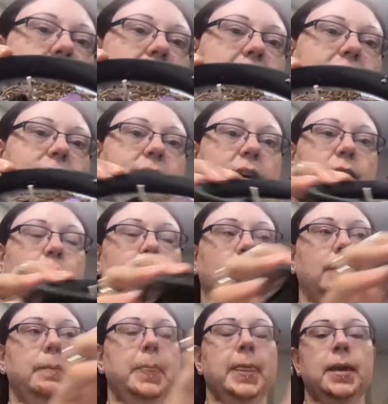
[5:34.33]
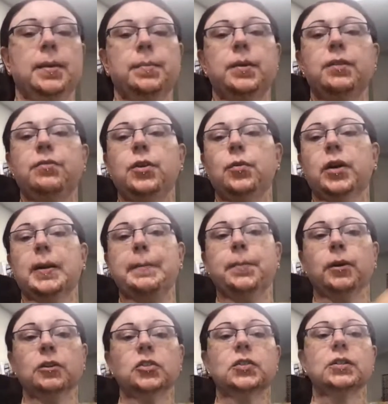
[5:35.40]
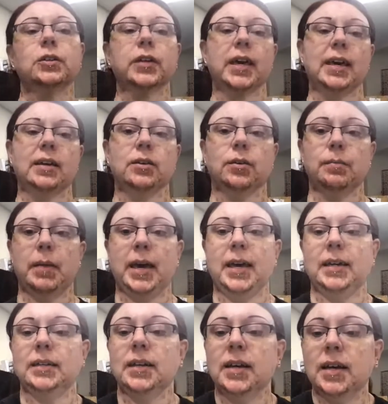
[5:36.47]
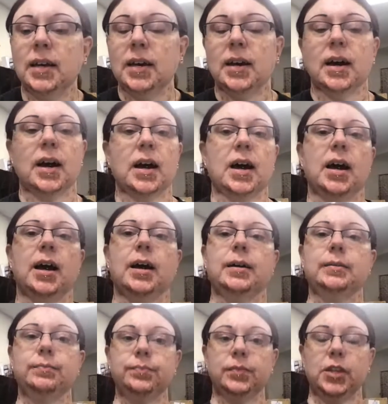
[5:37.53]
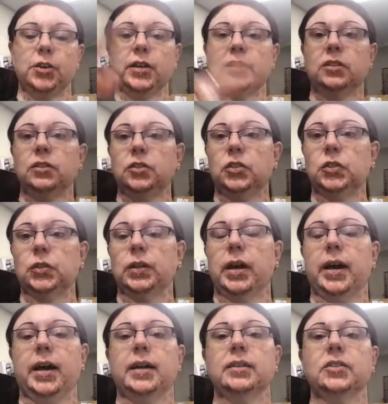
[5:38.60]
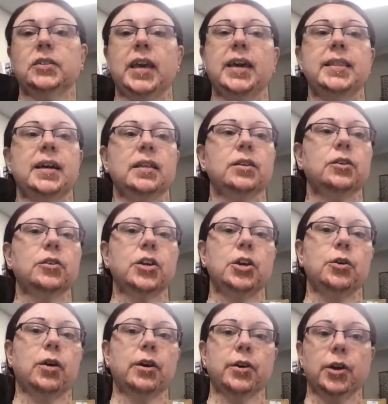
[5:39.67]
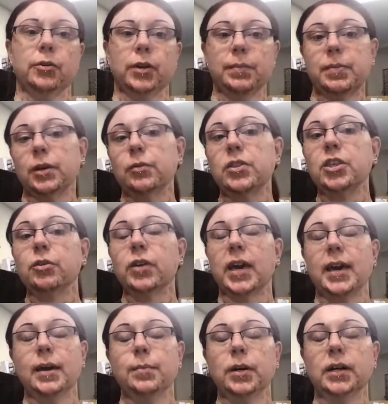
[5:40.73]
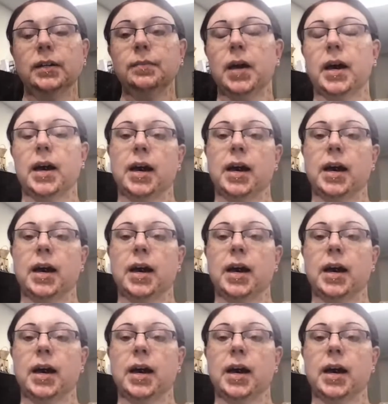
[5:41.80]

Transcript: and available. But if you want a personal candle made, you can scan that little QR code up there with your camera.